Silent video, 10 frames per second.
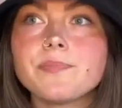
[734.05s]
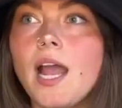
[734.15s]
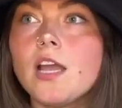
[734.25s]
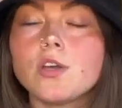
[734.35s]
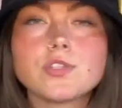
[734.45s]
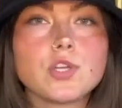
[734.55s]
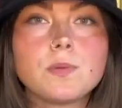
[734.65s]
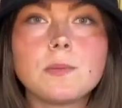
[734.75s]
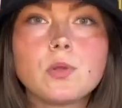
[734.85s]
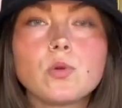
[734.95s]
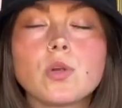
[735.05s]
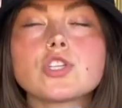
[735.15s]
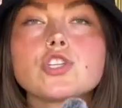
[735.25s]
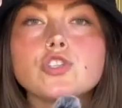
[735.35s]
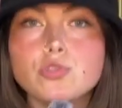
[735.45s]
I also know people who are
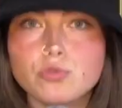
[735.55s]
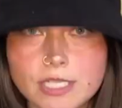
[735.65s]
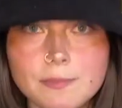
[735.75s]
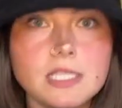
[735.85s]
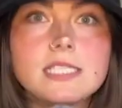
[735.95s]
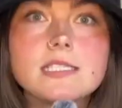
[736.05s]
extremely